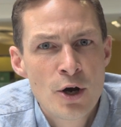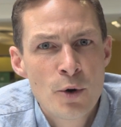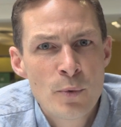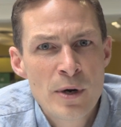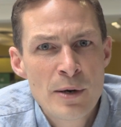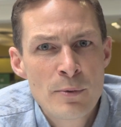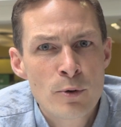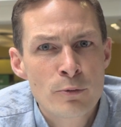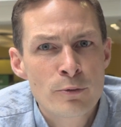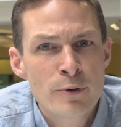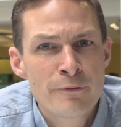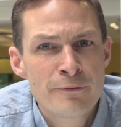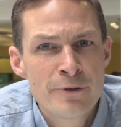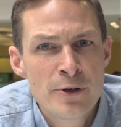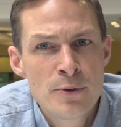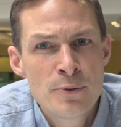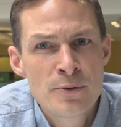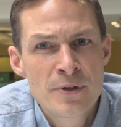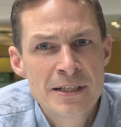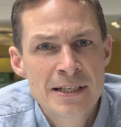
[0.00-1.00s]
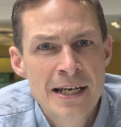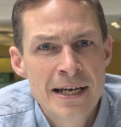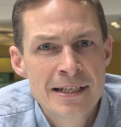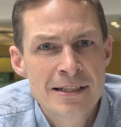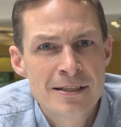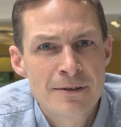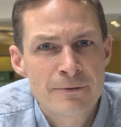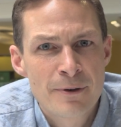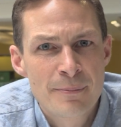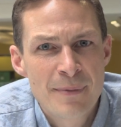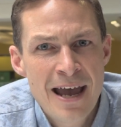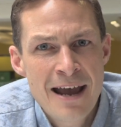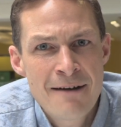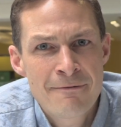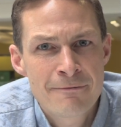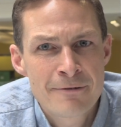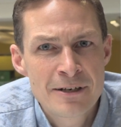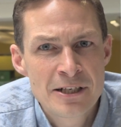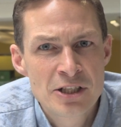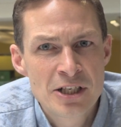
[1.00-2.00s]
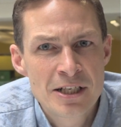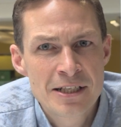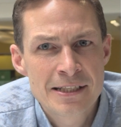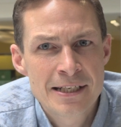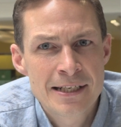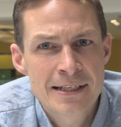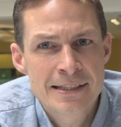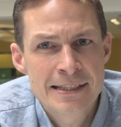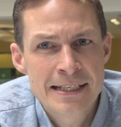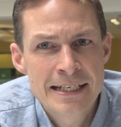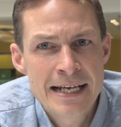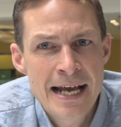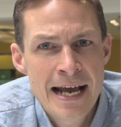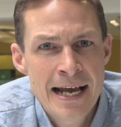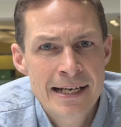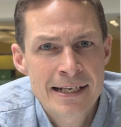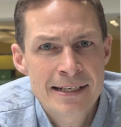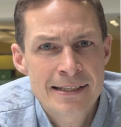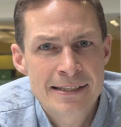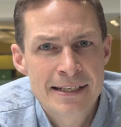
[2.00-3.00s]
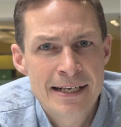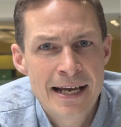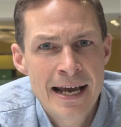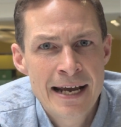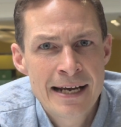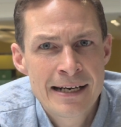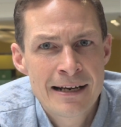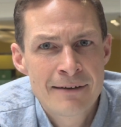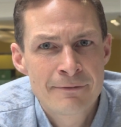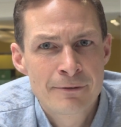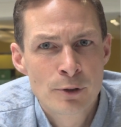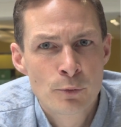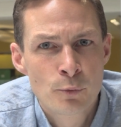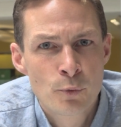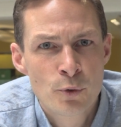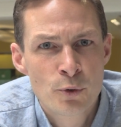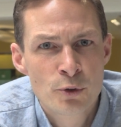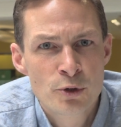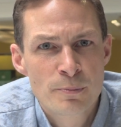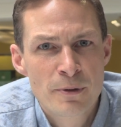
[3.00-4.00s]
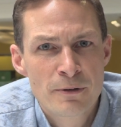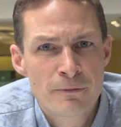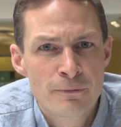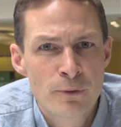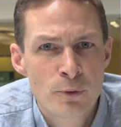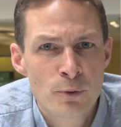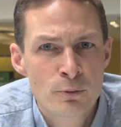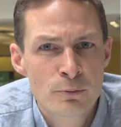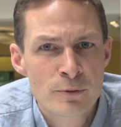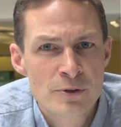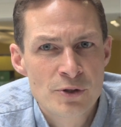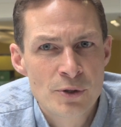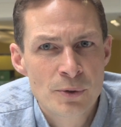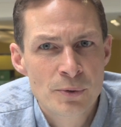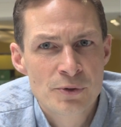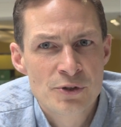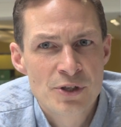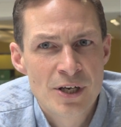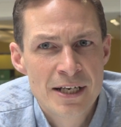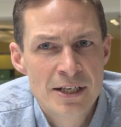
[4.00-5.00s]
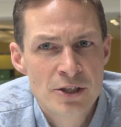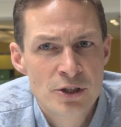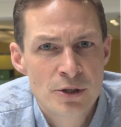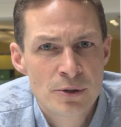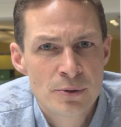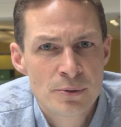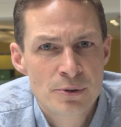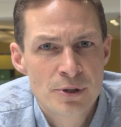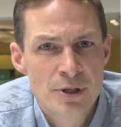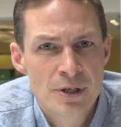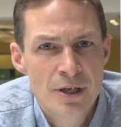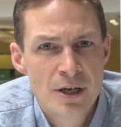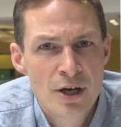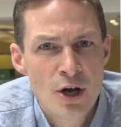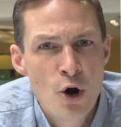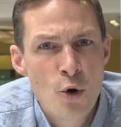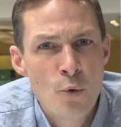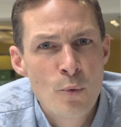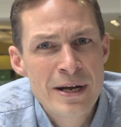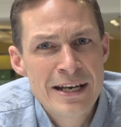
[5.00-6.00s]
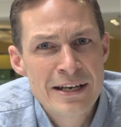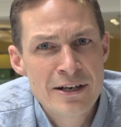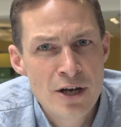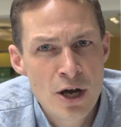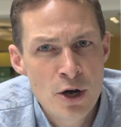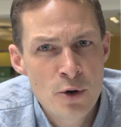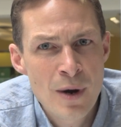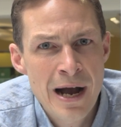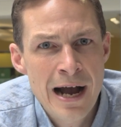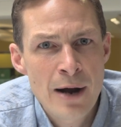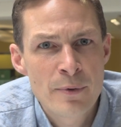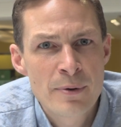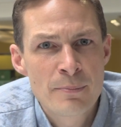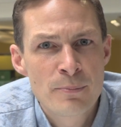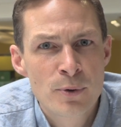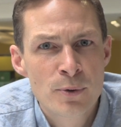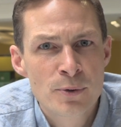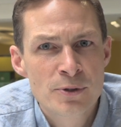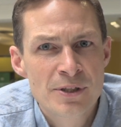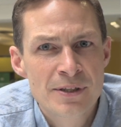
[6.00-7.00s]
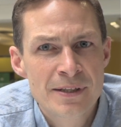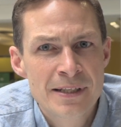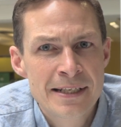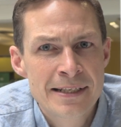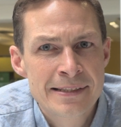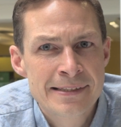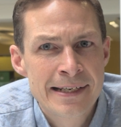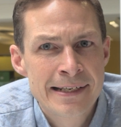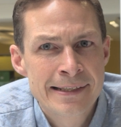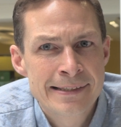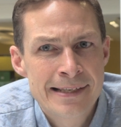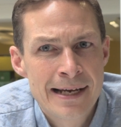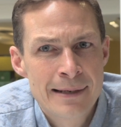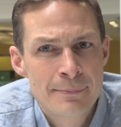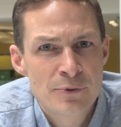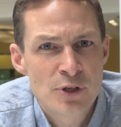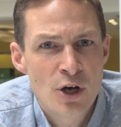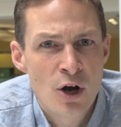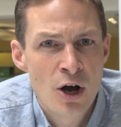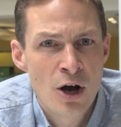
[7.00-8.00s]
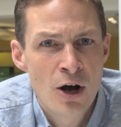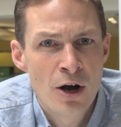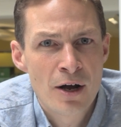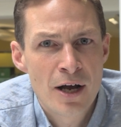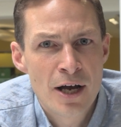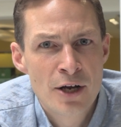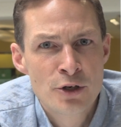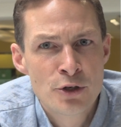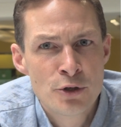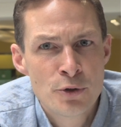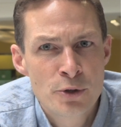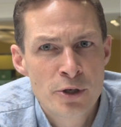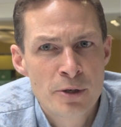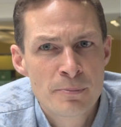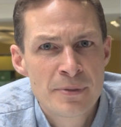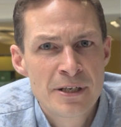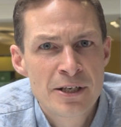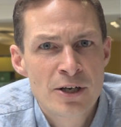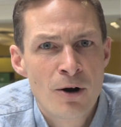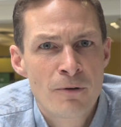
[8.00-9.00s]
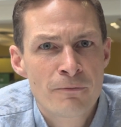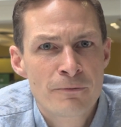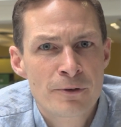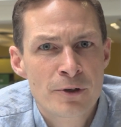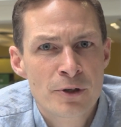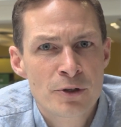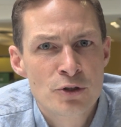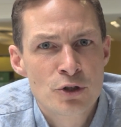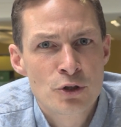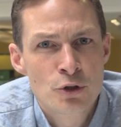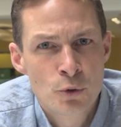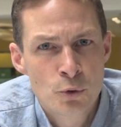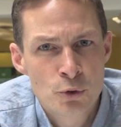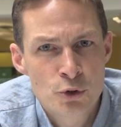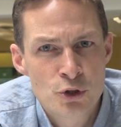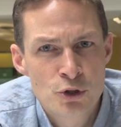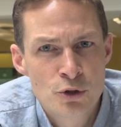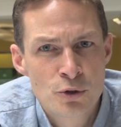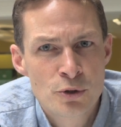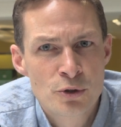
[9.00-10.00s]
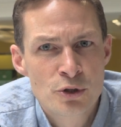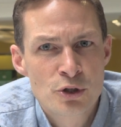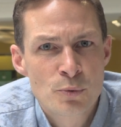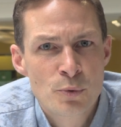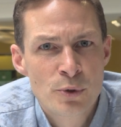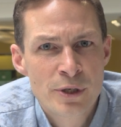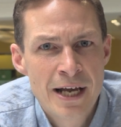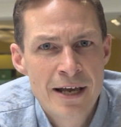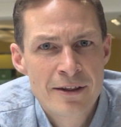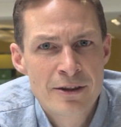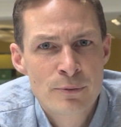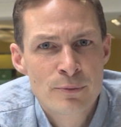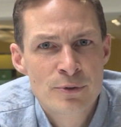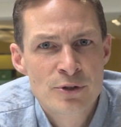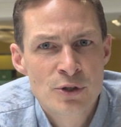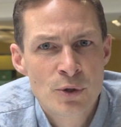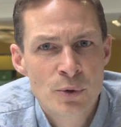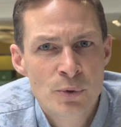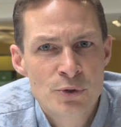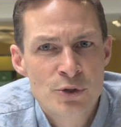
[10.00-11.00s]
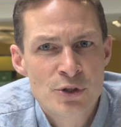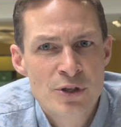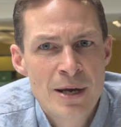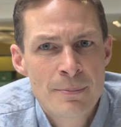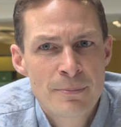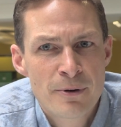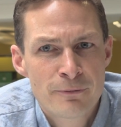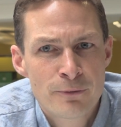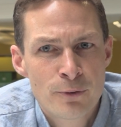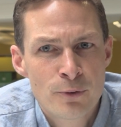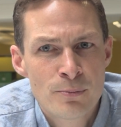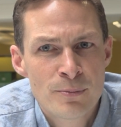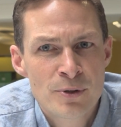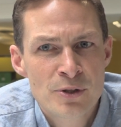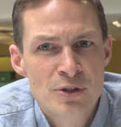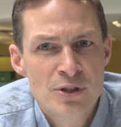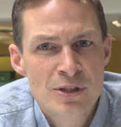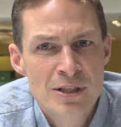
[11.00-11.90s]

We will review the data from every GCSE, AS and A-level award before results are issued. We know how important these exams are, and you can be confident your students will get the results their performance